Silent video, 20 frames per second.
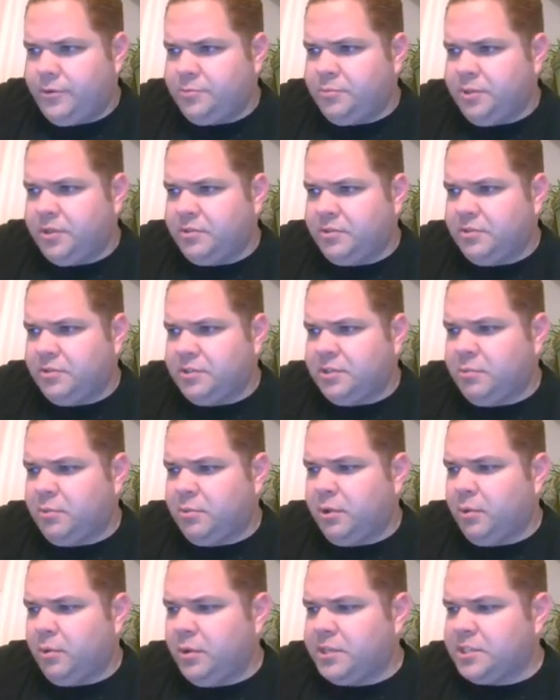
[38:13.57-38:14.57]
Those pictures.
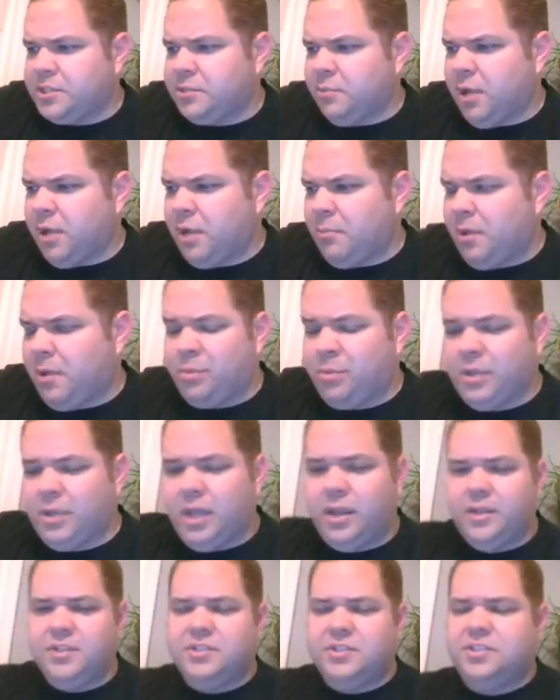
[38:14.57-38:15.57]
But anyways, so my
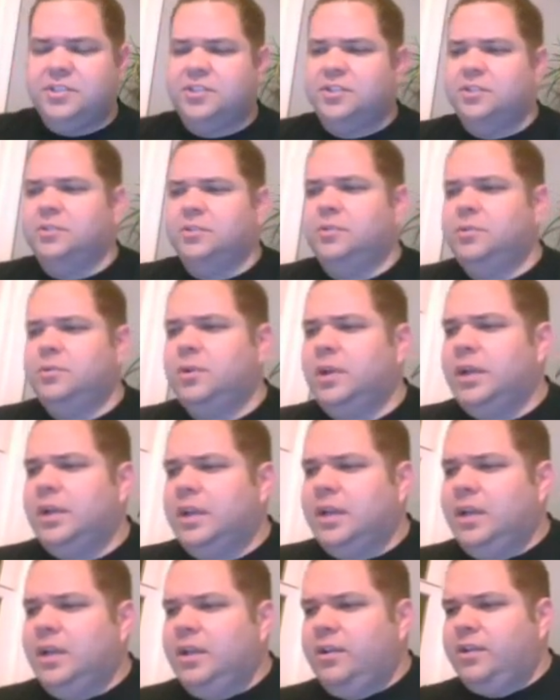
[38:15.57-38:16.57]
plan is to
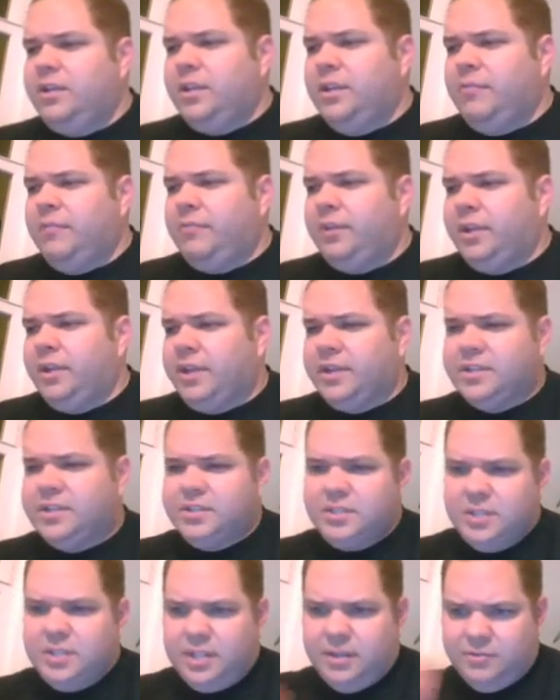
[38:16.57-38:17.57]
give
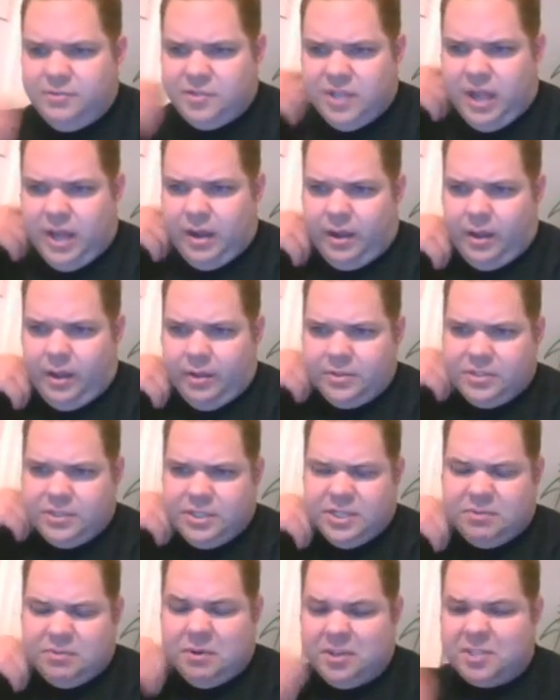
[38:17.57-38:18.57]
links, to give shout
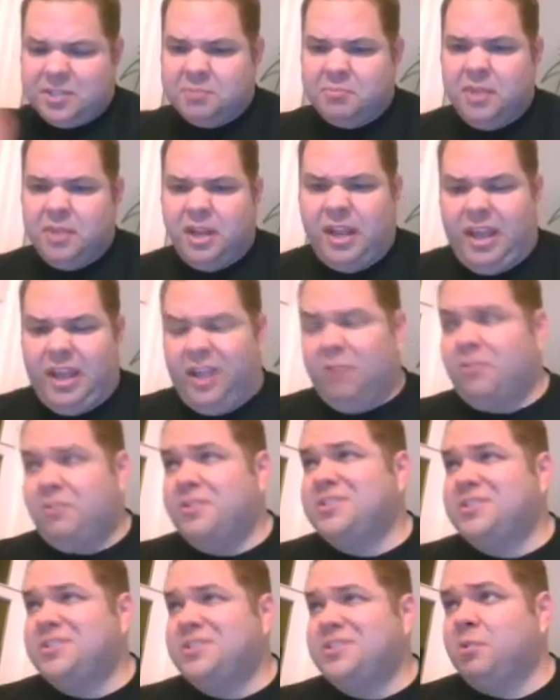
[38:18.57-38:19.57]
outs, especially anyone
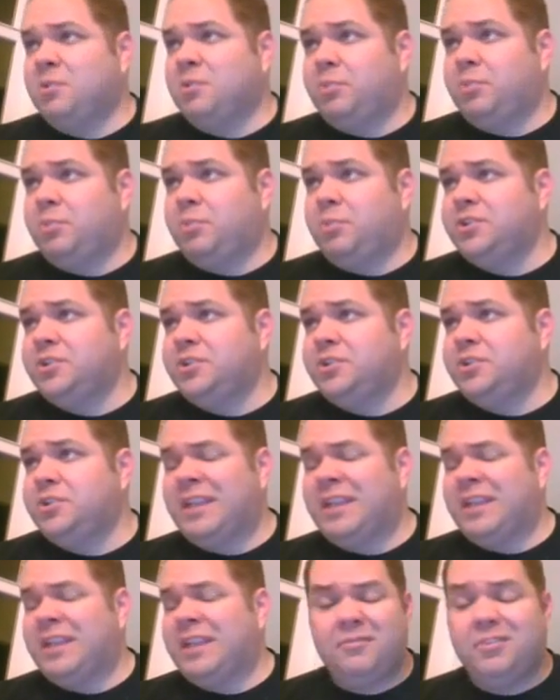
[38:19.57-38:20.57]
that sends me a picture. But
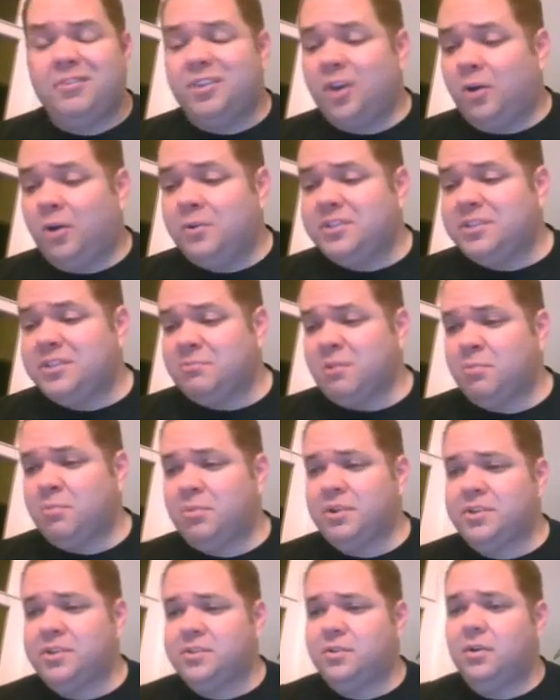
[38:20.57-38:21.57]
if you don't send me a
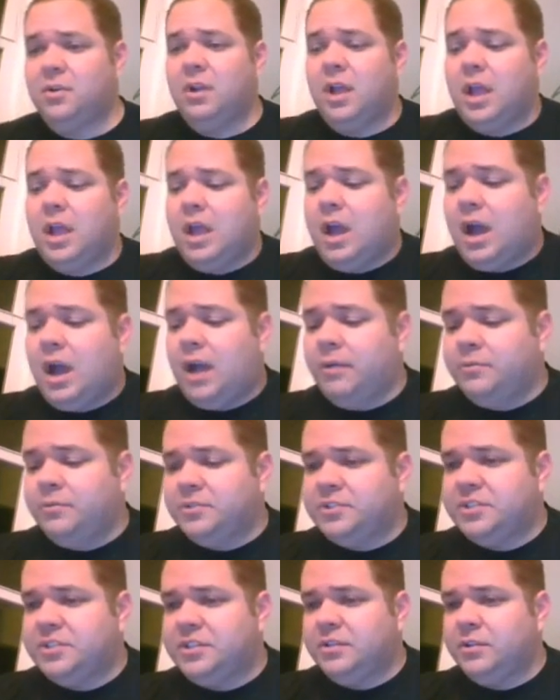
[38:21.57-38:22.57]
picture, I
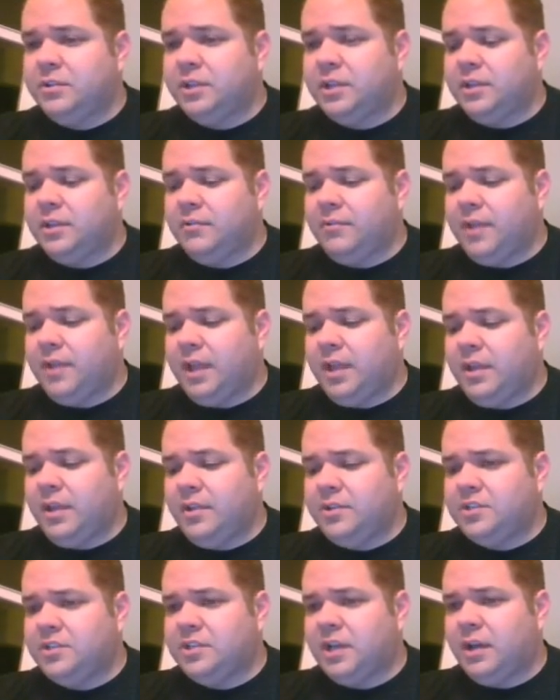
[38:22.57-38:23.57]
will still give
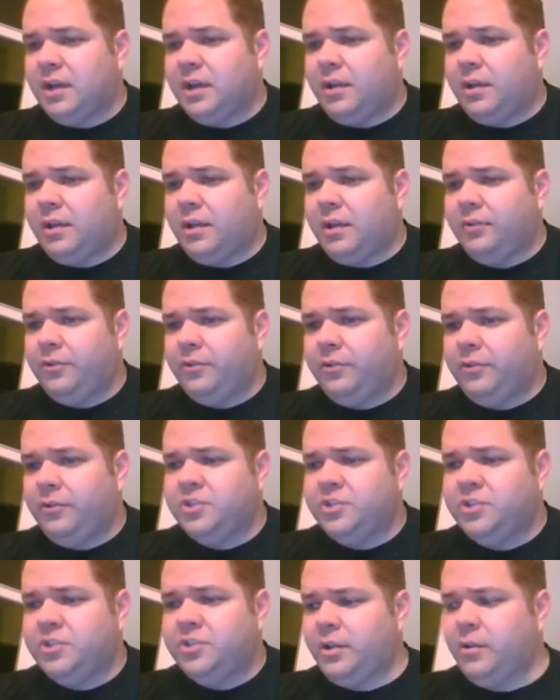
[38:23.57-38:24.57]
a shout out to your
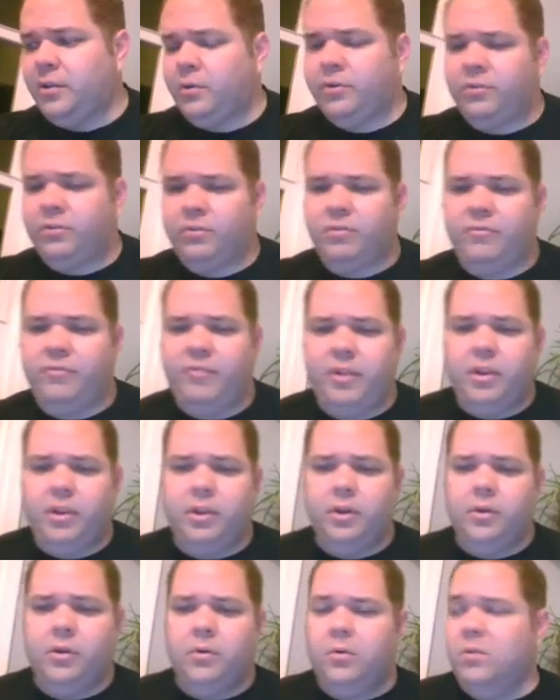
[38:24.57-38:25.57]
channel or to a
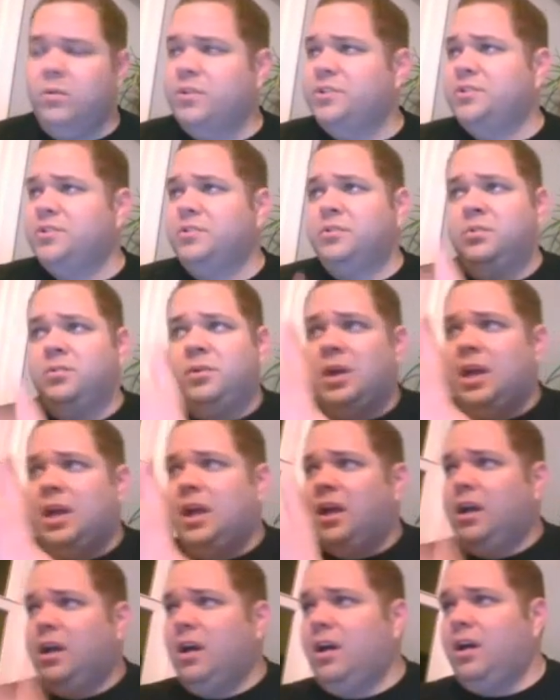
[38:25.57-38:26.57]
video or to
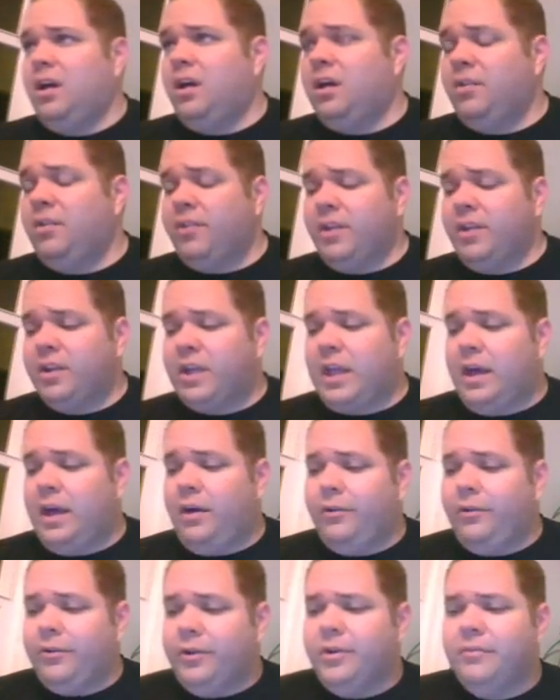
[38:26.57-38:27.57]
the
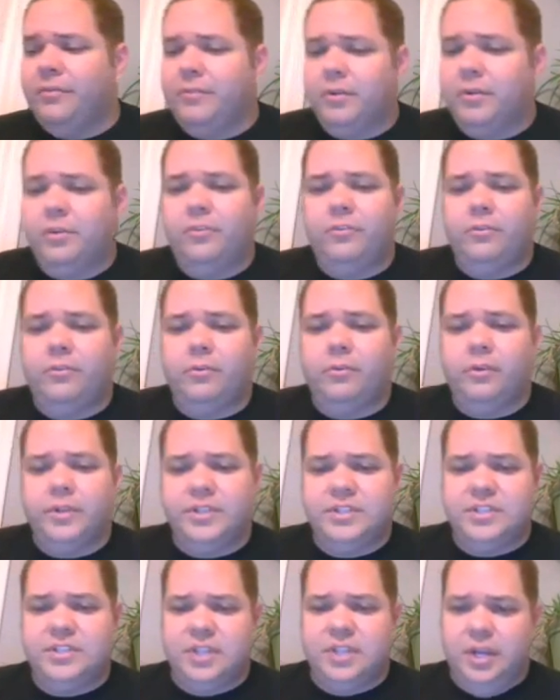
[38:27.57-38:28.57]
account of your
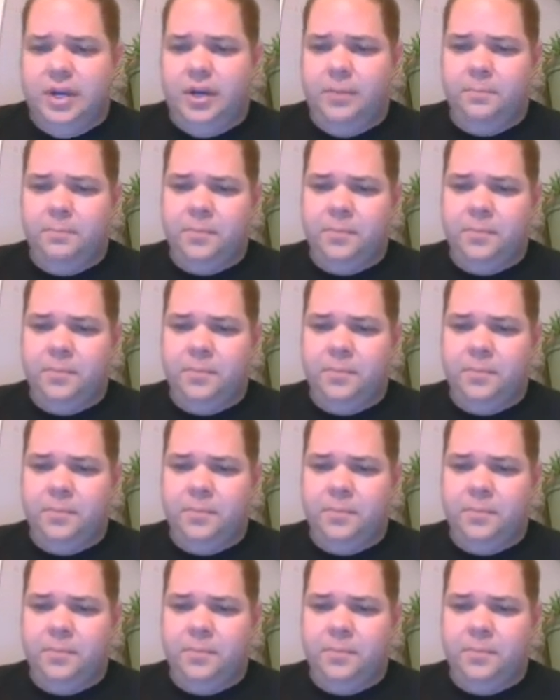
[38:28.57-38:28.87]
choice.